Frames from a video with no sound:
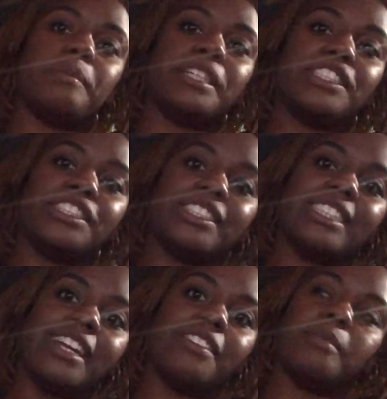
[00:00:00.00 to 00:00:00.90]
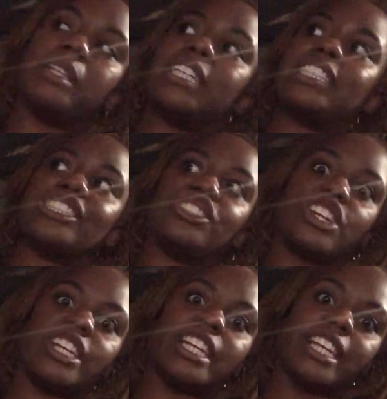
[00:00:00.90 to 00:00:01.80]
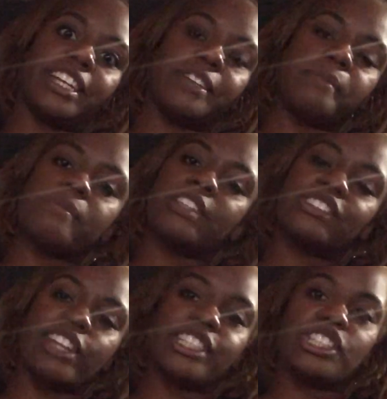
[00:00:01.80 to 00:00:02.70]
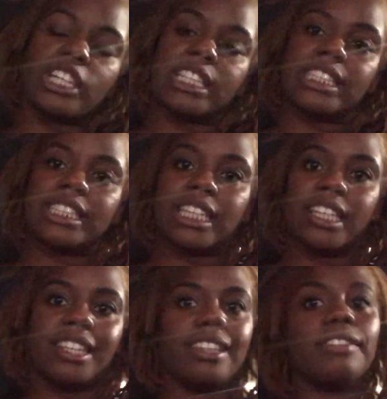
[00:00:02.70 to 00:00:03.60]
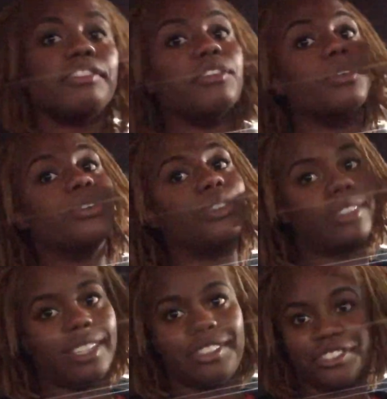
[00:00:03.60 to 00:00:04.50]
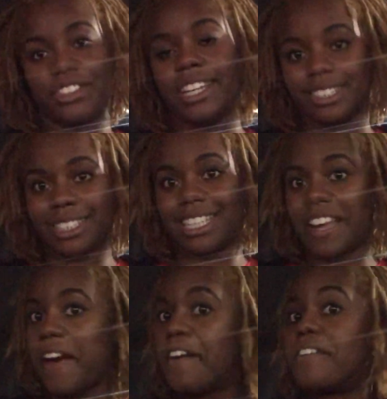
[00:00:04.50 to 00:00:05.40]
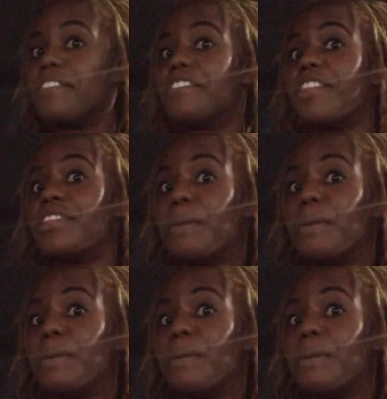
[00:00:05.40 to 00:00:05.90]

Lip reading: pictures of it because it's dark in here, so that y'all can see the full effect of the